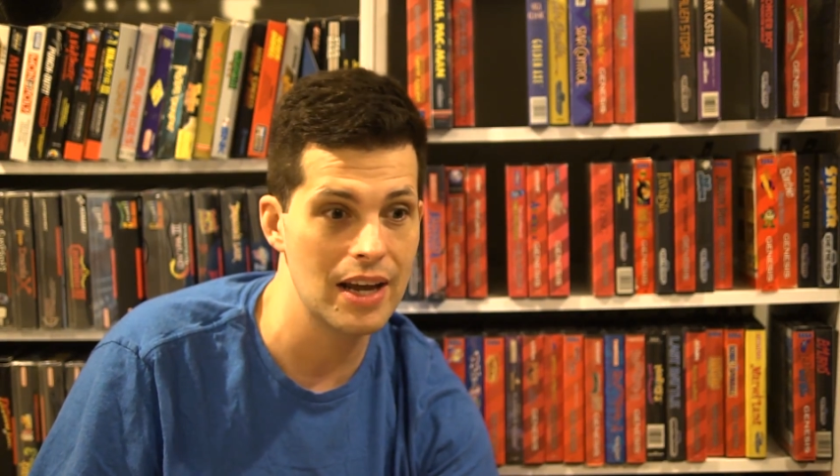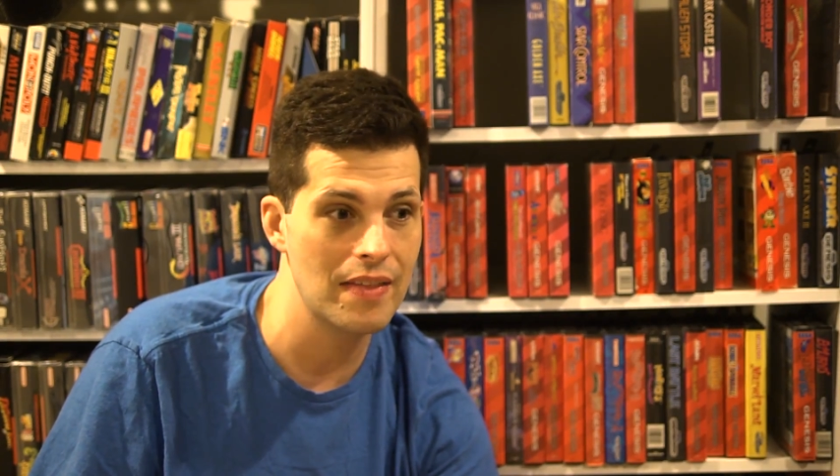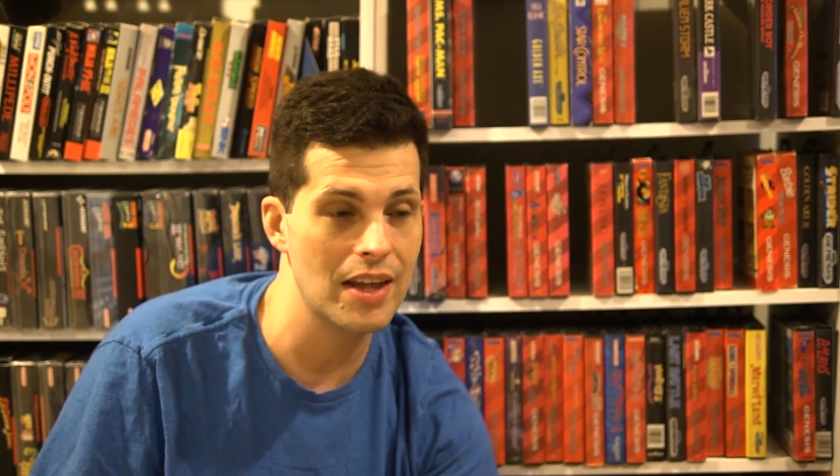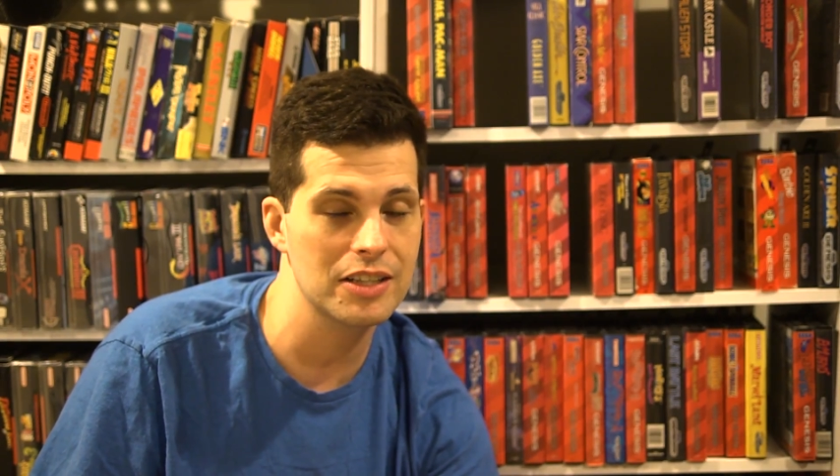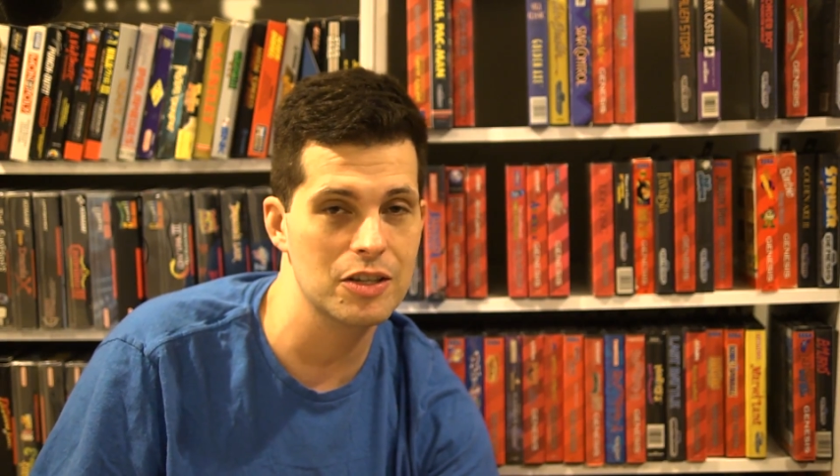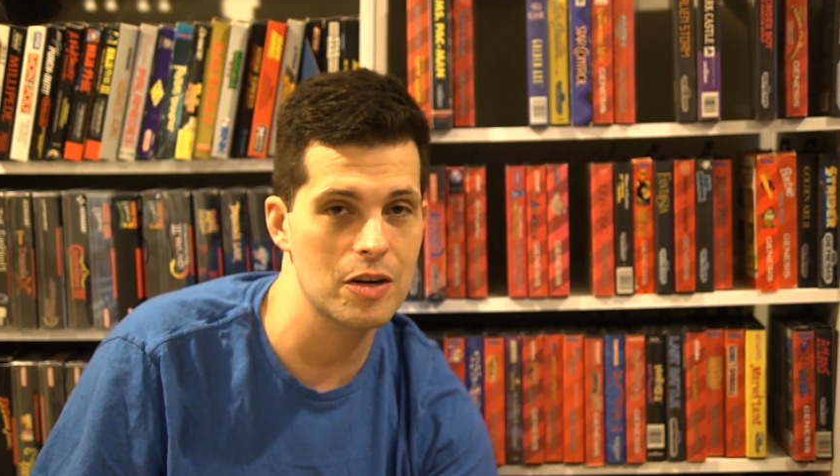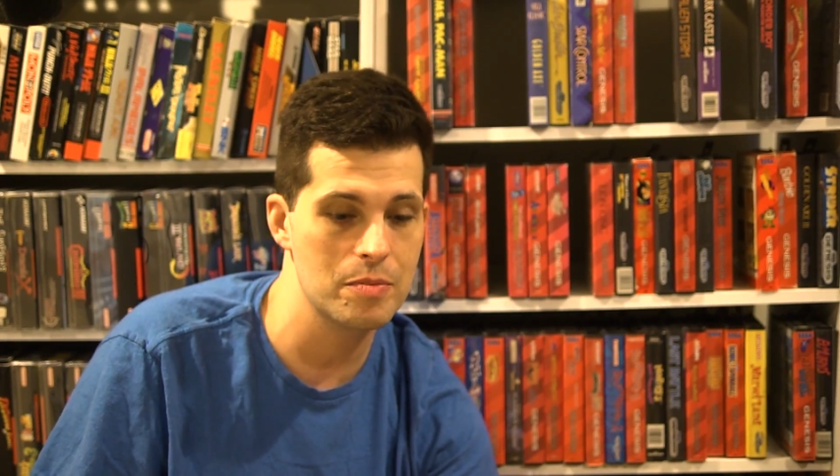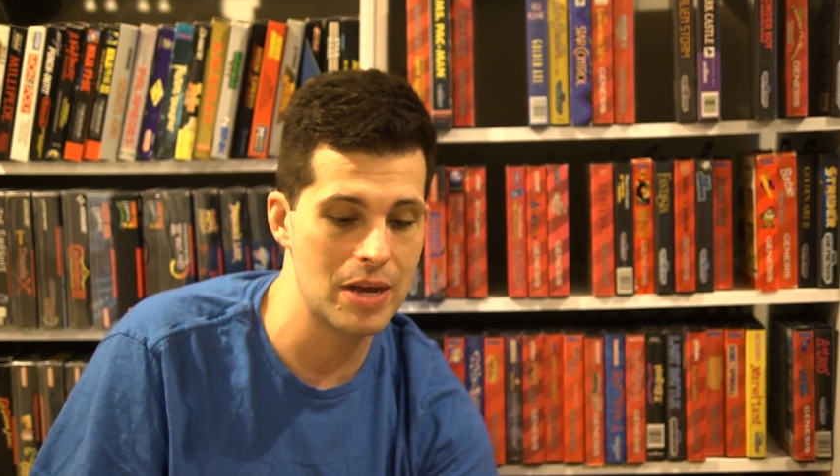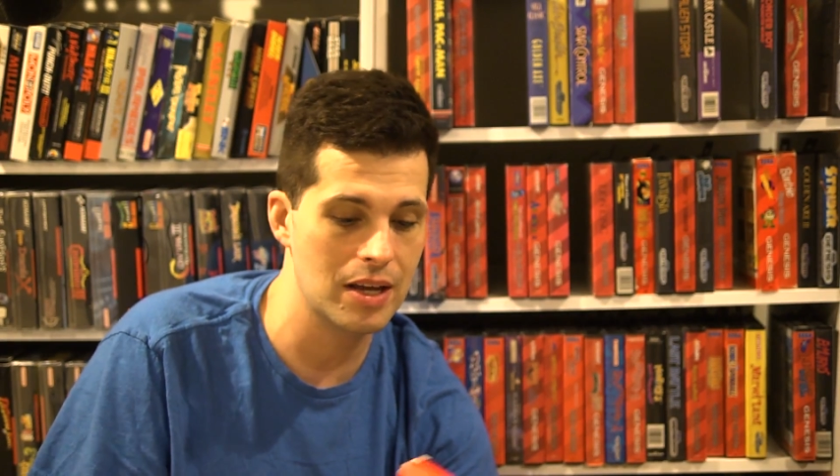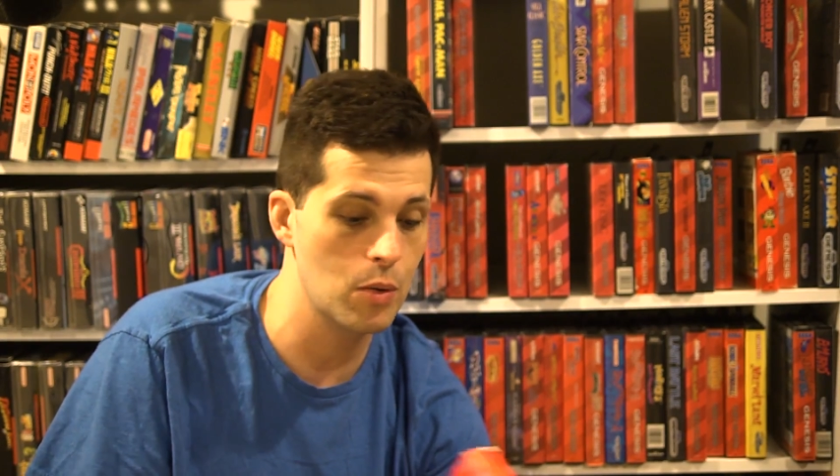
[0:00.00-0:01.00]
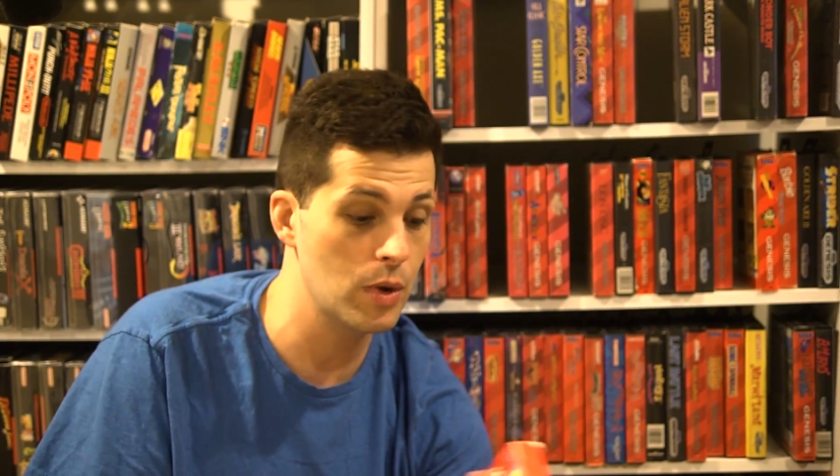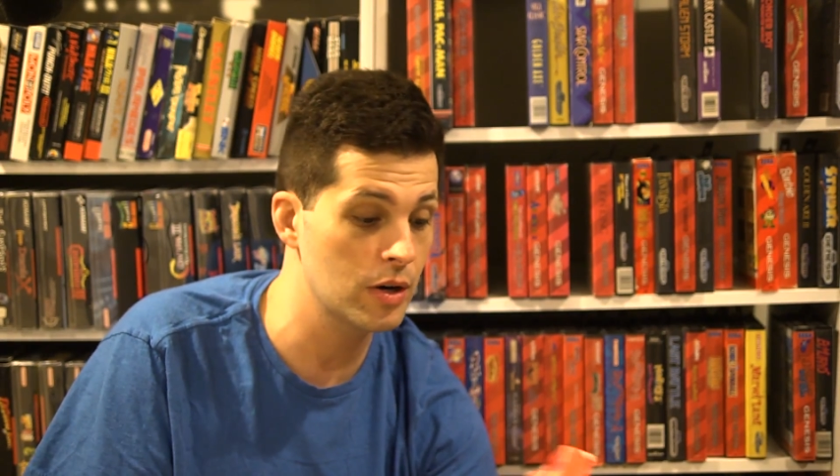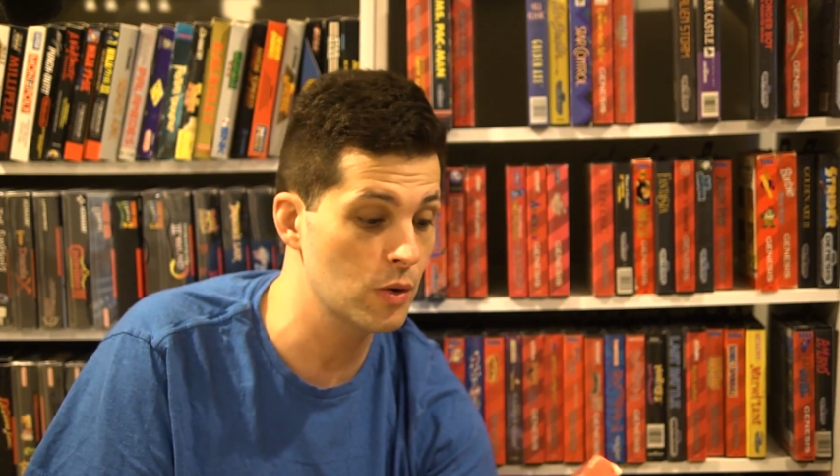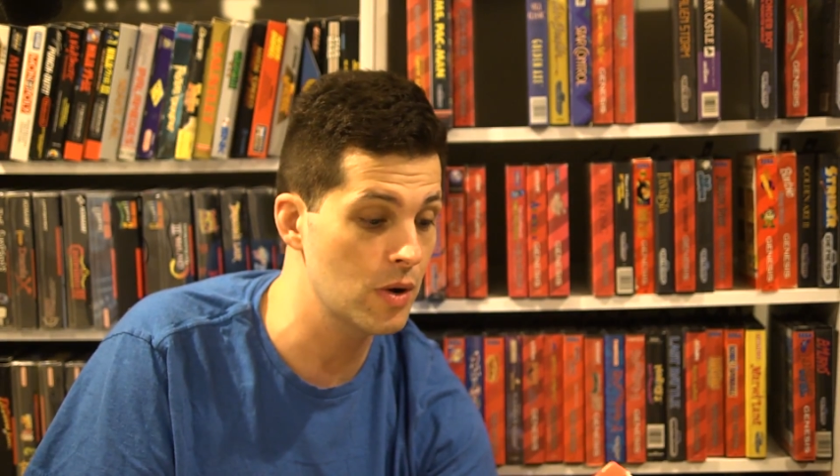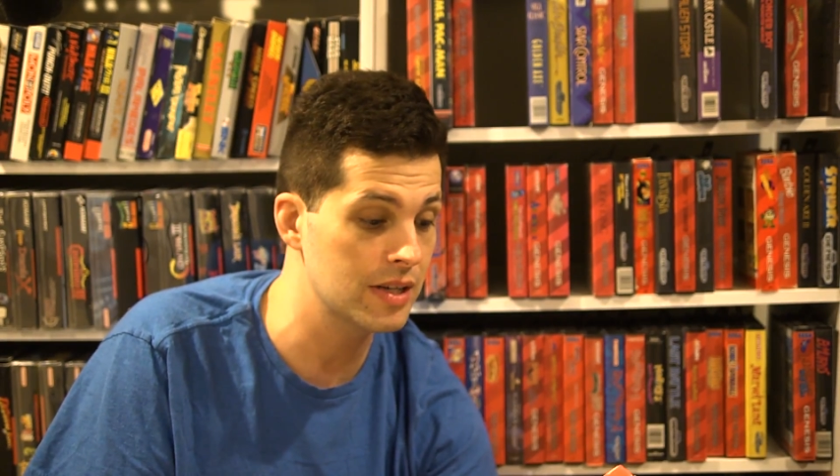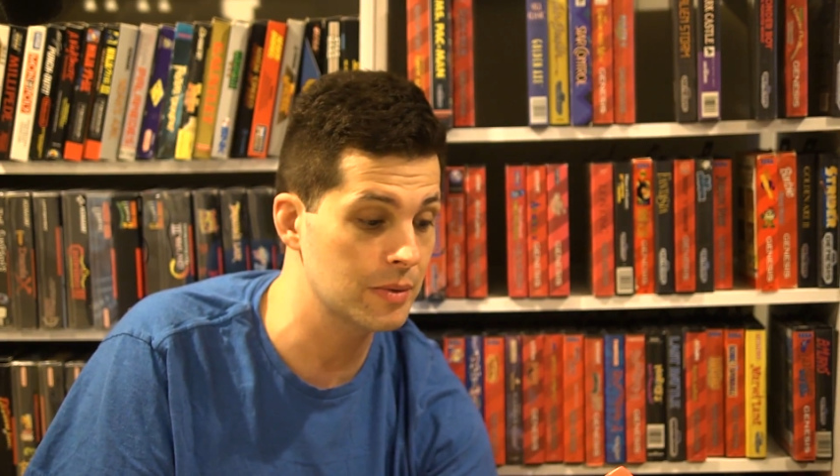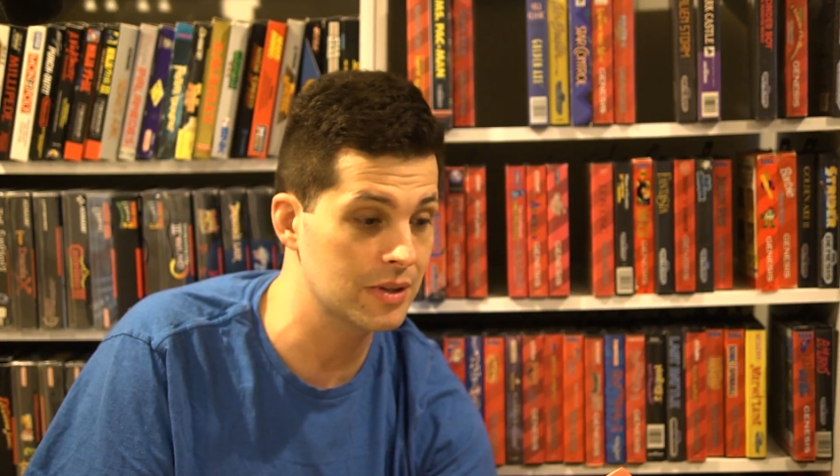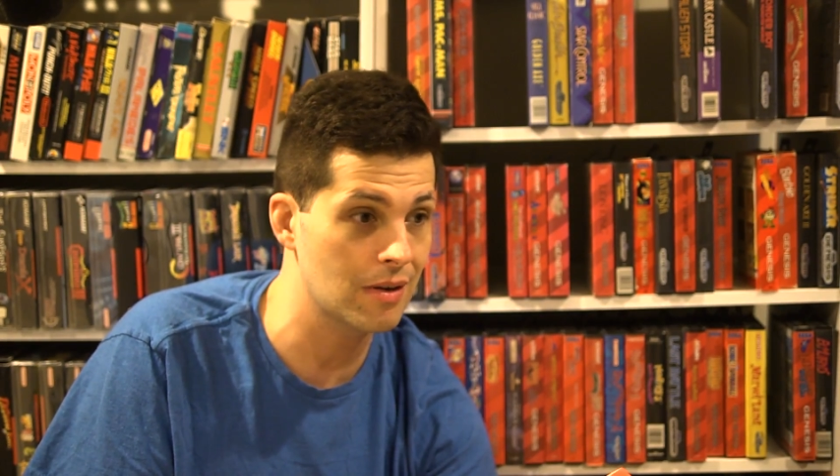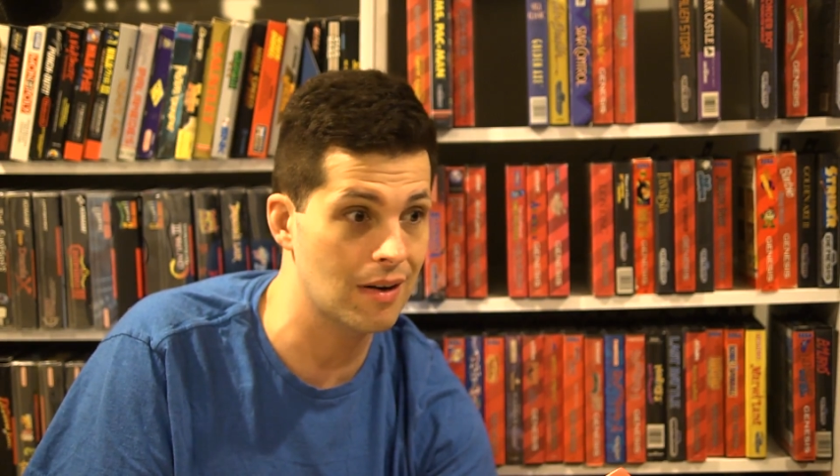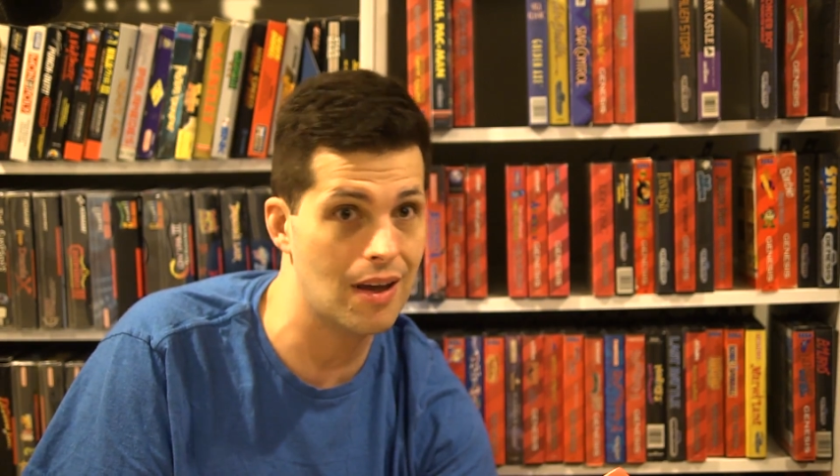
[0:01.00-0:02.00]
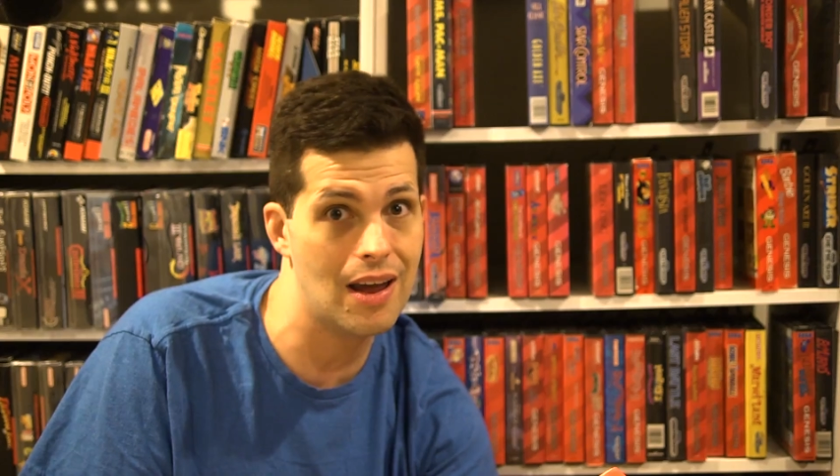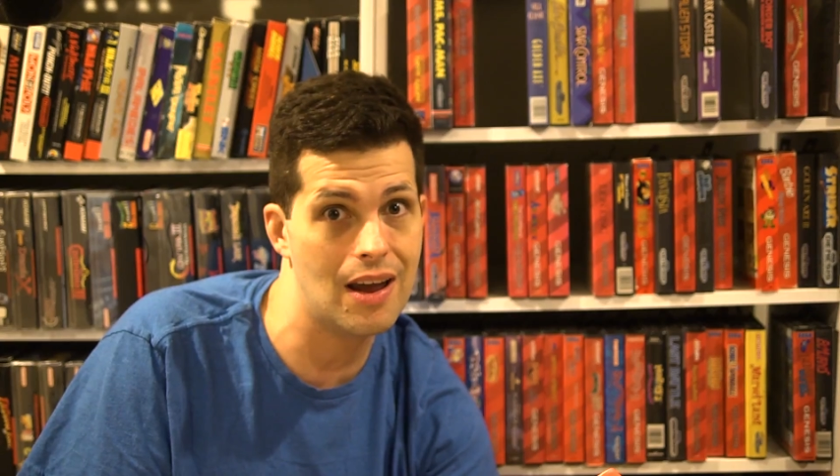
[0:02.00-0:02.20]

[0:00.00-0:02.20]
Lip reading: and then it started making a weird noise. It was going,